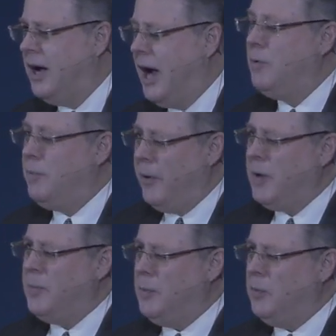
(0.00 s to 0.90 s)
I'm
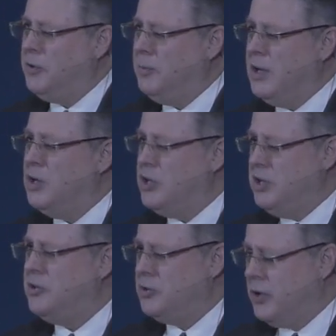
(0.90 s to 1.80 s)
preparing people to meet
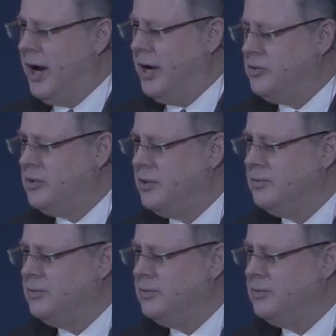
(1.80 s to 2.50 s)
Jesus Christ.